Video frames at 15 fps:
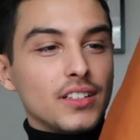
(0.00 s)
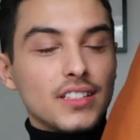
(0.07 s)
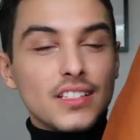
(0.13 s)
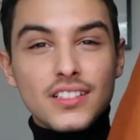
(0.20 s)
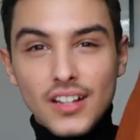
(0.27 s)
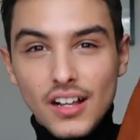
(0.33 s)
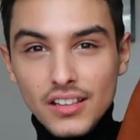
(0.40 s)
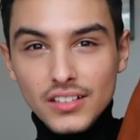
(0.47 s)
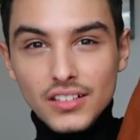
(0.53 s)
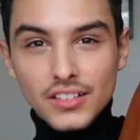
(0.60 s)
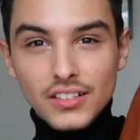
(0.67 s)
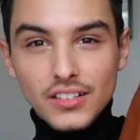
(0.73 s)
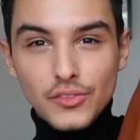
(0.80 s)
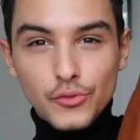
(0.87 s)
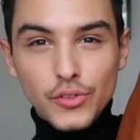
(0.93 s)
this
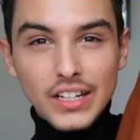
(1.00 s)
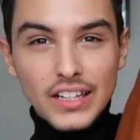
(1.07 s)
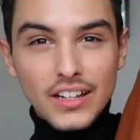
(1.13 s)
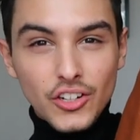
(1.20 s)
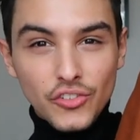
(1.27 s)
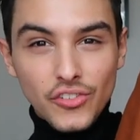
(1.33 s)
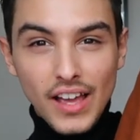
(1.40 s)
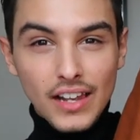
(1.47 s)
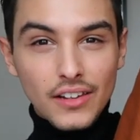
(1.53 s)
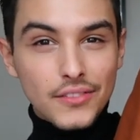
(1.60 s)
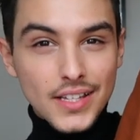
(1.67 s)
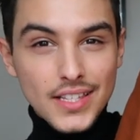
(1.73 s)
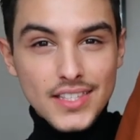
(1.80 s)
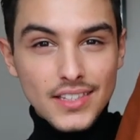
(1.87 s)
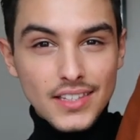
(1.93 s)
color really kind of
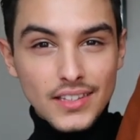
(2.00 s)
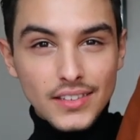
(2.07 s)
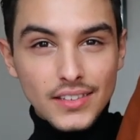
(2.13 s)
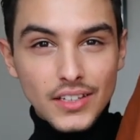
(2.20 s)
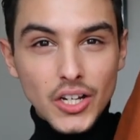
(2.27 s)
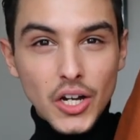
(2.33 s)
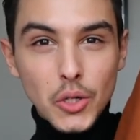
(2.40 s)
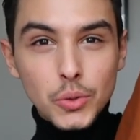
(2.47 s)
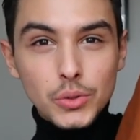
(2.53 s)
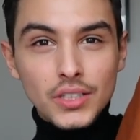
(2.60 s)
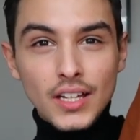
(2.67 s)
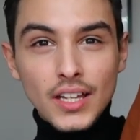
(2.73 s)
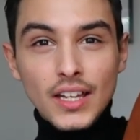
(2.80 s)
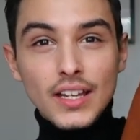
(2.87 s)
elevates the the coat.